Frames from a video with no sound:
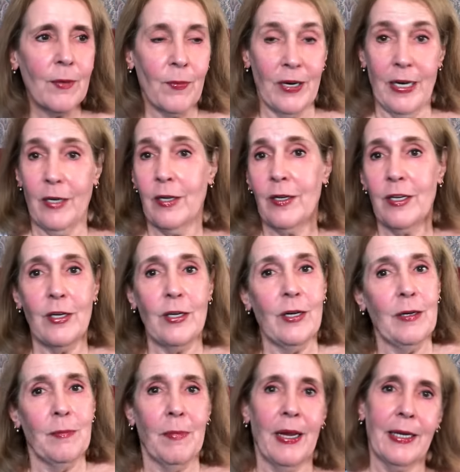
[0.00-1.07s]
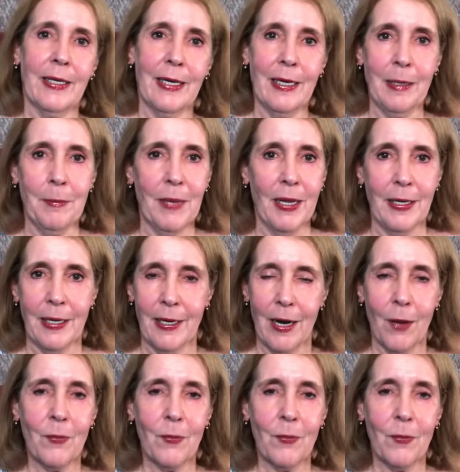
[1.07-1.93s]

when it, you didn't make any money at all.